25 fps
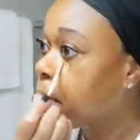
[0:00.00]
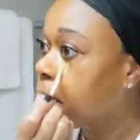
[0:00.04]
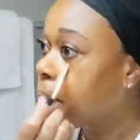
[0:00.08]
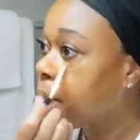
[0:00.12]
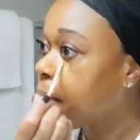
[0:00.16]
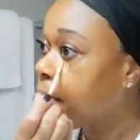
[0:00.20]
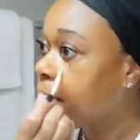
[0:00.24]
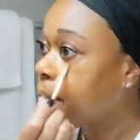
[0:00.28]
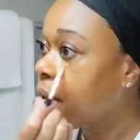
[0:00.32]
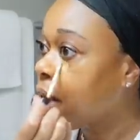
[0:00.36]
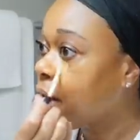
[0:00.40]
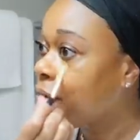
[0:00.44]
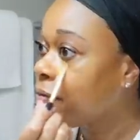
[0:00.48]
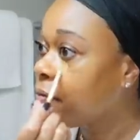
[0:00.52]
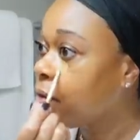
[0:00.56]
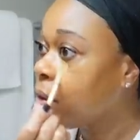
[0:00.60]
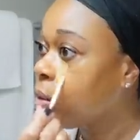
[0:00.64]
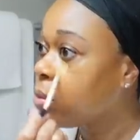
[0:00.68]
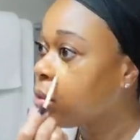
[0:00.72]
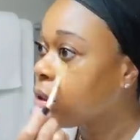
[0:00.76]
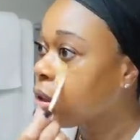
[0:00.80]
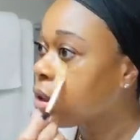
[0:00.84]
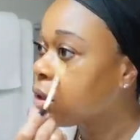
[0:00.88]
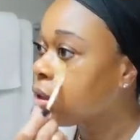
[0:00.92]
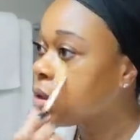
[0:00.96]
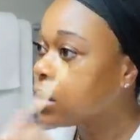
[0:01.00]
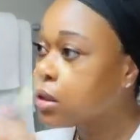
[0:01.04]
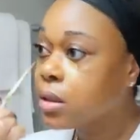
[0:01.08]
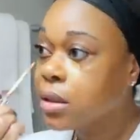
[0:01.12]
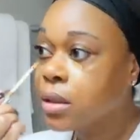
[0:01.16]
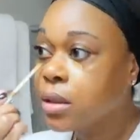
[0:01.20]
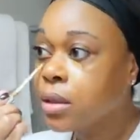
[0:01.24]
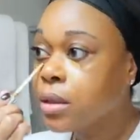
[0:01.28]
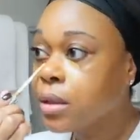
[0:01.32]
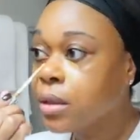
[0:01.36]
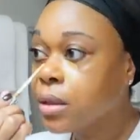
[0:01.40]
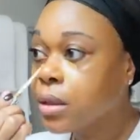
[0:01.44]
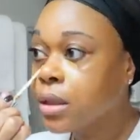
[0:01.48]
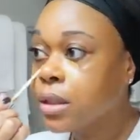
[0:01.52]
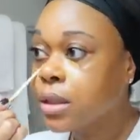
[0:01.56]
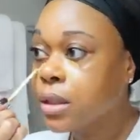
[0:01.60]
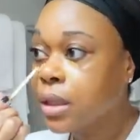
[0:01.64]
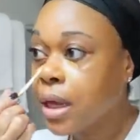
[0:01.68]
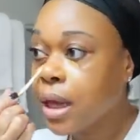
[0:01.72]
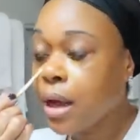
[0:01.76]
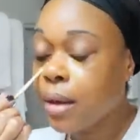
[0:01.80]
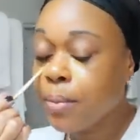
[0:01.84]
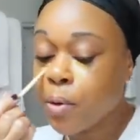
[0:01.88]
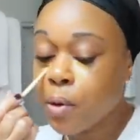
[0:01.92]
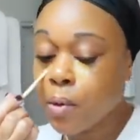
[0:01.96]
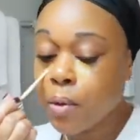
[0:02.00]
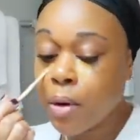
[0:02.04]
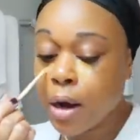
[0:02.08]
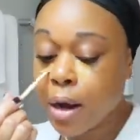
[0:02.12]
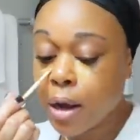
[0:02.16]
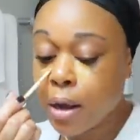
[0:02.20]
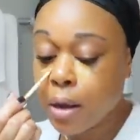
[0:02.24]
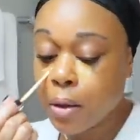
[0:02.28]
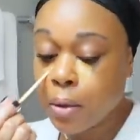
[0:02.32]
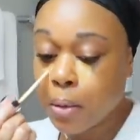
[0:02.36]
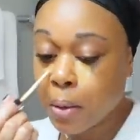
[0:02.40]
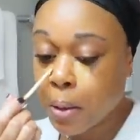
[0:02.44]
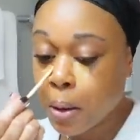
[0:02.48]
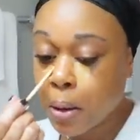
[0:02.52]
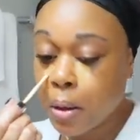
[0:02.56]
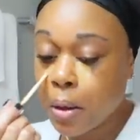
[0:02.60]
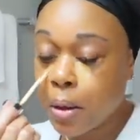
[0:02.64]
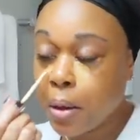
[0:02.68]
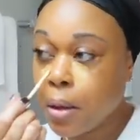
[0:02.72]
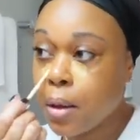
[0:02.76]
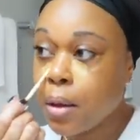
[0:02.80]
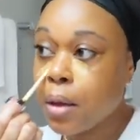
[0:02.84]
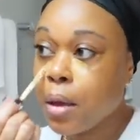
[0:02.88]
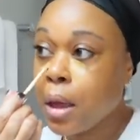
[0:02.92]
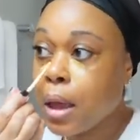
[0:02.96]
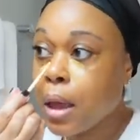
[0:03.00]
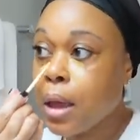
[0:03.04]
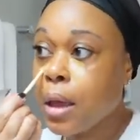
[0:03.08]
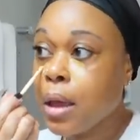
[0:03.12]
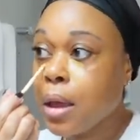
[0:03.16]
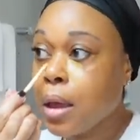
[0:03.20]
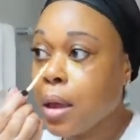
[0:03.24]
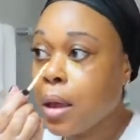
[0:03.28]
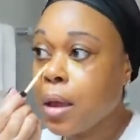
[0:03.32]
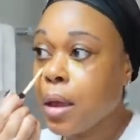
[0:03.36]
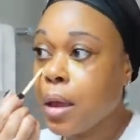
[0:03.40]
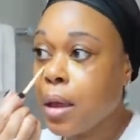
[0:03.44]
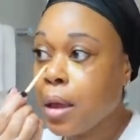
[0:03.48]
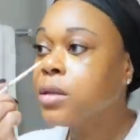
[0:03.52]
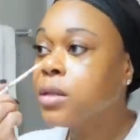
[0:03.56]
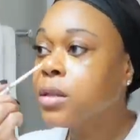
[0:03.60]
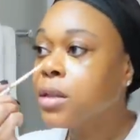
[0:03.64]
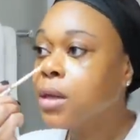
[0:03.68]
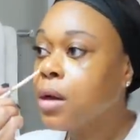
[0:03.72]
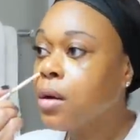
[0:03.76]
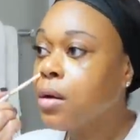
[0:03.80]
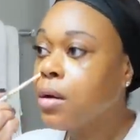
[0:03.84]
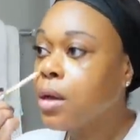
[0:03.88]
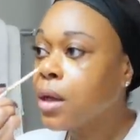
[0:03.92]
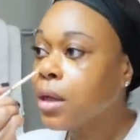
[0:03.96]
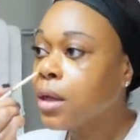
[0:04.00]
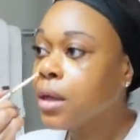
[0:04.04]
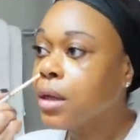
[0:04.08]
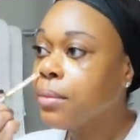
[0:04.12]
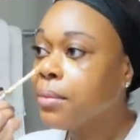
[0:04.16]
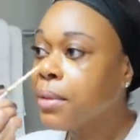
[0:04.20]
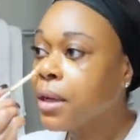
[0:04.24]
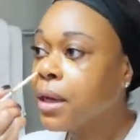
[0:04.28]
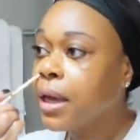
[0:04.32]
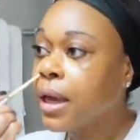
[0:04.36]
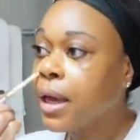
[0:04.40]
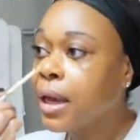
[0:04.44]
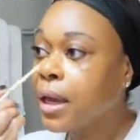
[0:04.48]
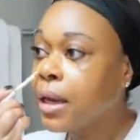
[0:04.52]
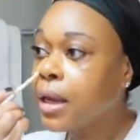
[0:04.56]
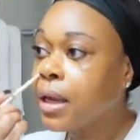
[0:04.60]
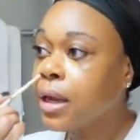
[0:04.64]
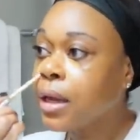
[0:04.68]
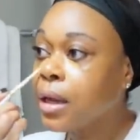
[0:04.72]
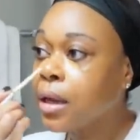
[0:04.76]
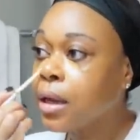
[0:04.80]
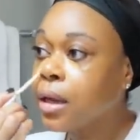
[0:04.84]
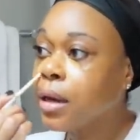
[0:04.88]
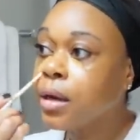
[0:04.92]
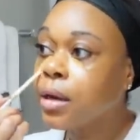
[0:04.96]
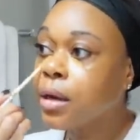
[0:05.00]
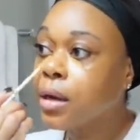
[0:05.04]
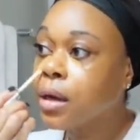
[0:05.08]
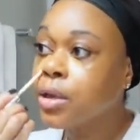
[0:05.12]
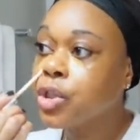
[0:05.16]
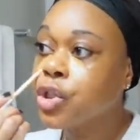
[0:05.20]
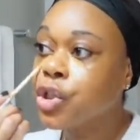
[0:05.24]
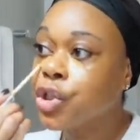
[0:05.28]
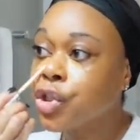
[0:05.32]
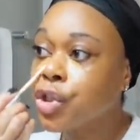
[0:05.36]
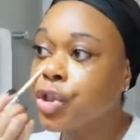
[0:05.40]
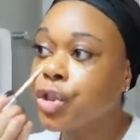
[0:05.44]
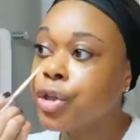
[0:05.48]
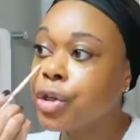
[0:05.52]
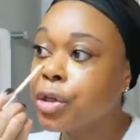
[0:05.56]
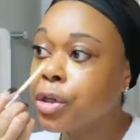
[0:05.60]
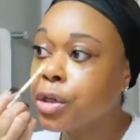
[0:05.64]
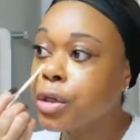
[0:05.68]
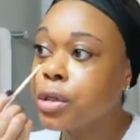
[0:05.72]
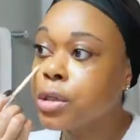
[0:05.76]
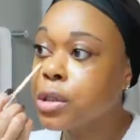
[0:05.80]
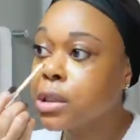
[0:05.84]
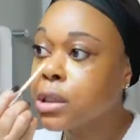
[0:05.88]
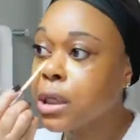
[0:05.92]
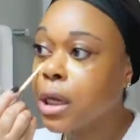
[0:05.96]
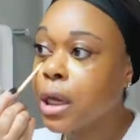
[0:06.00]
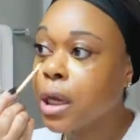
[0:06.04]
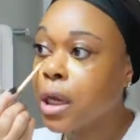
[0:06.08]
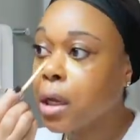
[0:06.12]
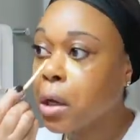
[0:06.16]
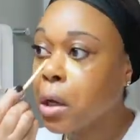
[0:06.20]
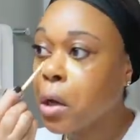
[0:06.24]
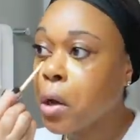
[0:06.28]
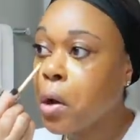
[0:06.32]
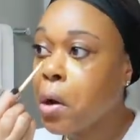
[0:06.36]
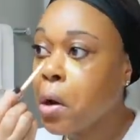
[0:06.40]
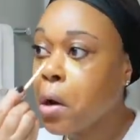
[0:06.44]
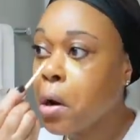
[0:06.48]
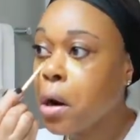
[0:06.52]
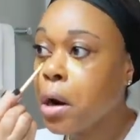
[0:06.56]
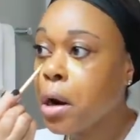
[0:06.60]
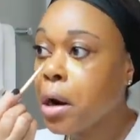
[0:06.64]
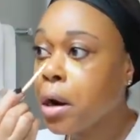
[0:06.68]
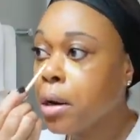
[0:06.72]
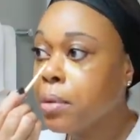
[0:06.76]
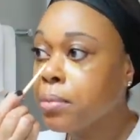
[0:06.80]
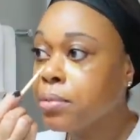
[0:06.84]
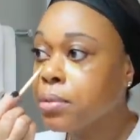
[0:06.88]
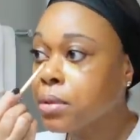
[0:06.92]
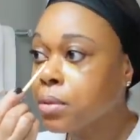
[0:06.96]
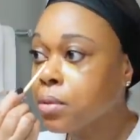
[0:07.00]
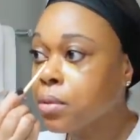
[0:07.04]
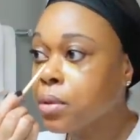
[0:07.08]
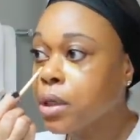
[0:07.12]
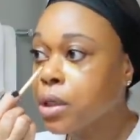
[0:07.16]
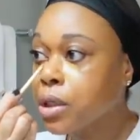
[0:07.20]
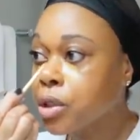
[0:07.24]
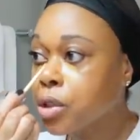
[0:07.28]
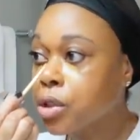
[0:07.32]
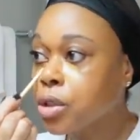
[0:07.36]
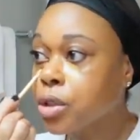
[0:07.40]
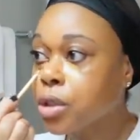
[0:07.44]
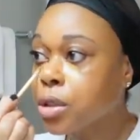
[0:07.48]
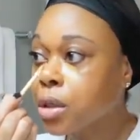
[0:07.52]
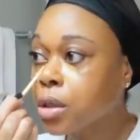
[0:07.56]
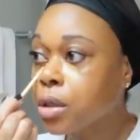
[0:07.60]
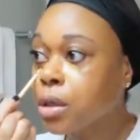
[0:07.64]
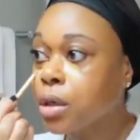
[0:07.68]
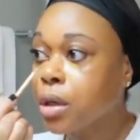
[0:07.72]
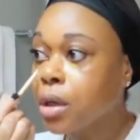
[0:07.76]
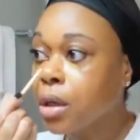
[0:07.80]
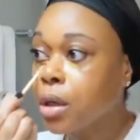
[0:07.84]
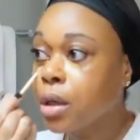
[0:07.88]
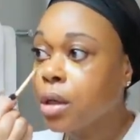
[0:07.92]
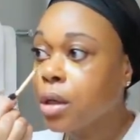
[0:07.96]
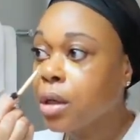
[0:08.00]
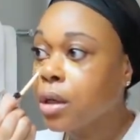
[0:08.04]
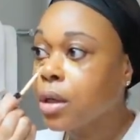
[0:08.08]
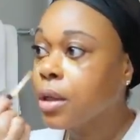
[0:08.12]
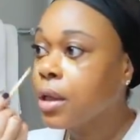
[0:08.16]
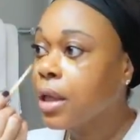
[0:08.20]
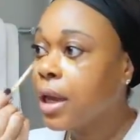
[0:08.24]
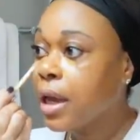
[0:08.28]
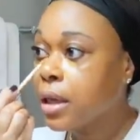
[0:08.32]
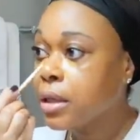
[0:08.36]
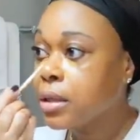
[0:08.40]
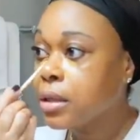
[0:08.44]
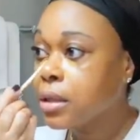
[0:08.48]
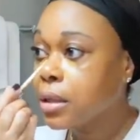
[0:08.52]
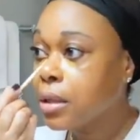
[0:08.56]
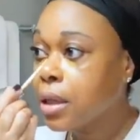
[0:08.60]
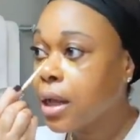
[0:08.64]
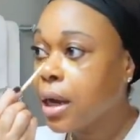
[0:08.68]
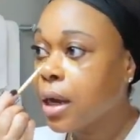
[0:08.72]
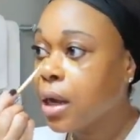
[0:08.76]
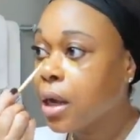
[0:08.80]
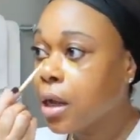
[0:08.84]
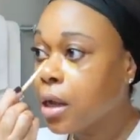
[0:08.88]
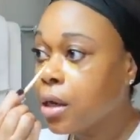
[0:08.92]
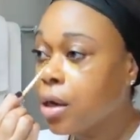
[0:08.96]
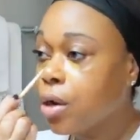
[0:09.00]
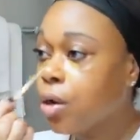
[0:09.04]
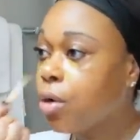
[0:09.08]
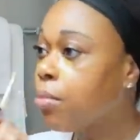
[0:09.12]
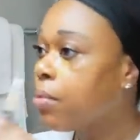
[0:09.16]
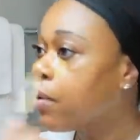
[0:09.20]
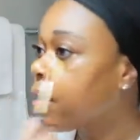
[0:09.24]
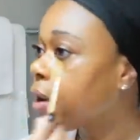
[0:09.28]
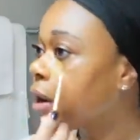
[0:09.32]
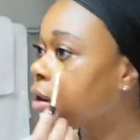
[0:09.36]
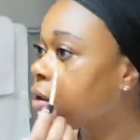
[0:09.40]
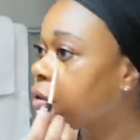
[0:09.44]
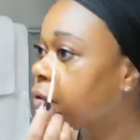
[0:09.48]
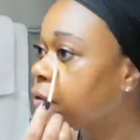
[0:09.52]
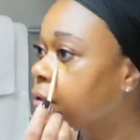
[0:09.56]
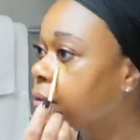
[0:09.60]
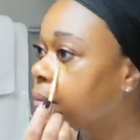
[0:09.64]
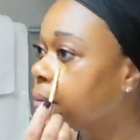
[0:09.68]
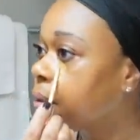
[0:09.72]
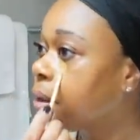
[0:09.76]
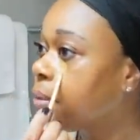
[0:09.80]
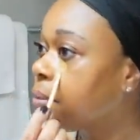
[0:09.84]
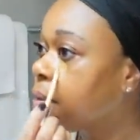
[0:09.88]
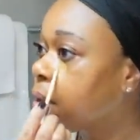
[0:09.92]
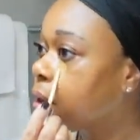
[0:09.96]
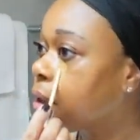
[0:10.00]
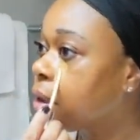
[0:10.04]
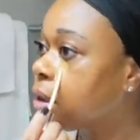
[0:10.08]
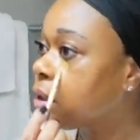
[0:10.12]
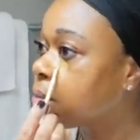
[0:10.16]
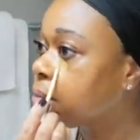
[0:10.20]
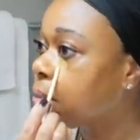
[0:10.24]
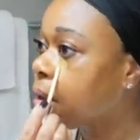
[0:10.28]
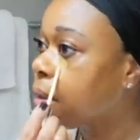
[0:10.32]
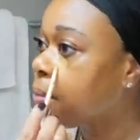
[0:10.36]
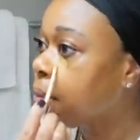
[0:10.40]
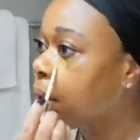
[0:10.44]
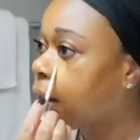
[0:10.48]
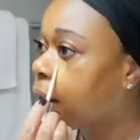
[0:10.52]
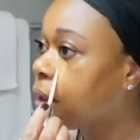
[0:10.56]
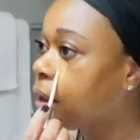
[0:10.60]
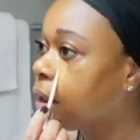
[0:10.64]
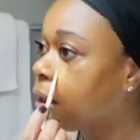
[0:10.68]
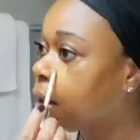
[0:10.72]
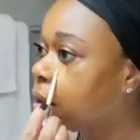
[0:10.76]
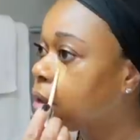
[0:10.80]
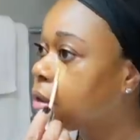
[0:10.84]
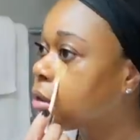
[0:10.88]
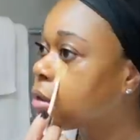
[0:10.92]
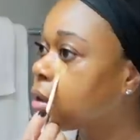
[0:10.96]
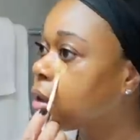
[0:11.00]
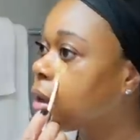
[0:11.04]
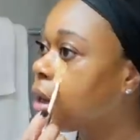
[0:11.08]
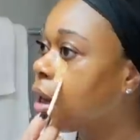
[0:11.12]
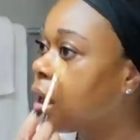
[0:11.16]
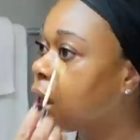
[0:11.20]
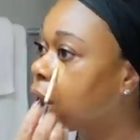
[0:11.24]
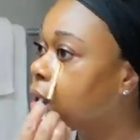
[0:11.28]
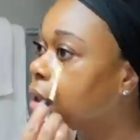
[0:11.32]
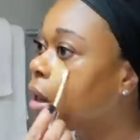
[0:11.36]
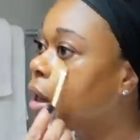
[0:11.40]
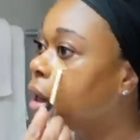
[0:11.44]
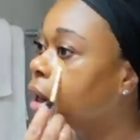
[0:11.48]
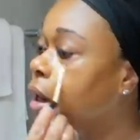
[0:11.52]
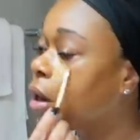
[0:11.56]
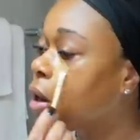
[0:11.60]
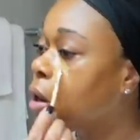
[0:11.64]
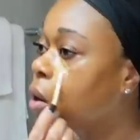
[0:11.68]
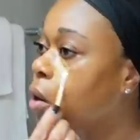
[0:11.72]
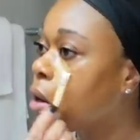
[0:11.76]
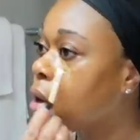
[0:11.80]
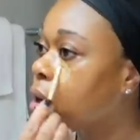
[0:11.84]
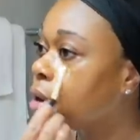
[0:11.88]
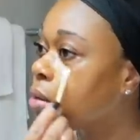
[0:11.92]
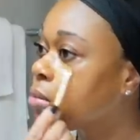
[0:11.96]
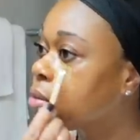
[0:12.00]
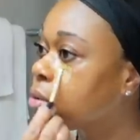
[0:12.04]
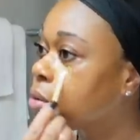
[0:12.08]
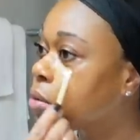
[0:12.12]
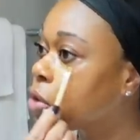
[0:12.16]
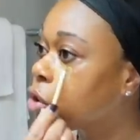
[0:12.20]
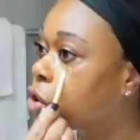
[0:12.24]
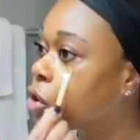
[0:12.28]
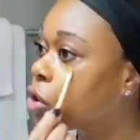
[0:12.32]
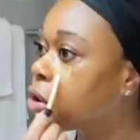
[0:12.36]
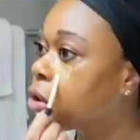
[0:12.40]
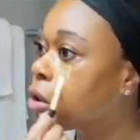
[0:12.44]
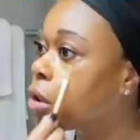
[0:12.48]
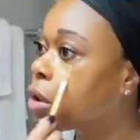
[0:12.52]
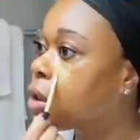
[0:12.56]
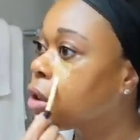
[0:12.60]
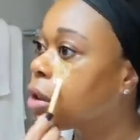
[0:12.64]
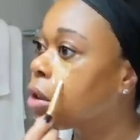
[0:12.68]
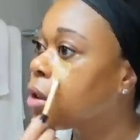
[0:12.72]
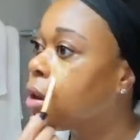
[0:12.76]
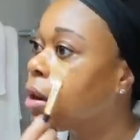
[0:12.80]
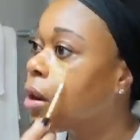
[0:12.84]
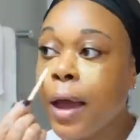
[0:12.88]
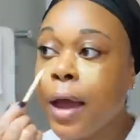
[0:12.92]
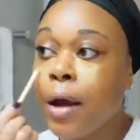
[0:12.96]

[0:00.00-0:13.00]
been my focus this time around also eliminating sugars and carbs, which that's like a no-brainer for me because my body does not like carbs or sugar.